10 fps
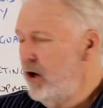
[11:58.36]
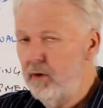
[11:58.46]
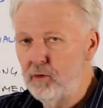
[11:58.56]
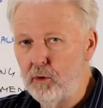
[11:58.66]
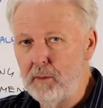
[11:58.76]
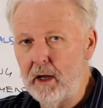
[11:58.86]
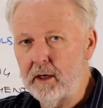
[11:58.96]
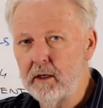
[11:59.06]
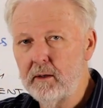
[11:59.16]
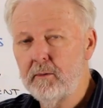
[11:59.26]
the overall
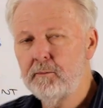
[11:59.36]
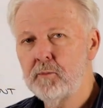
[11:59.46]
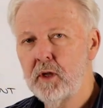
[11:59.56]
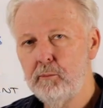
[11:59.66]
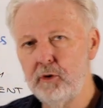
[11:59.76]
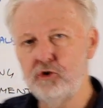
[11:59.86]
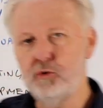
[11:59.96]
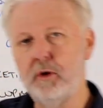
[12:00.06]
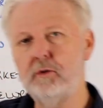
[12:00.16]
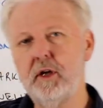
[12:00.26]
market, but
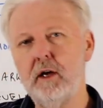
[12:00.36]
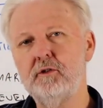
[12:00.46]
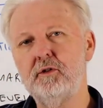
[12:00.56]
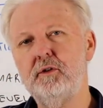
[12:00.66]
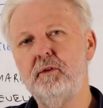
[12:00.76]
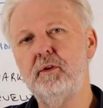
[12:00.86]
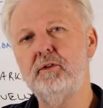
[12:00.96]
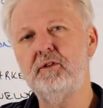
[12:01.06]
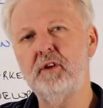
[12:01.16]
drill down to different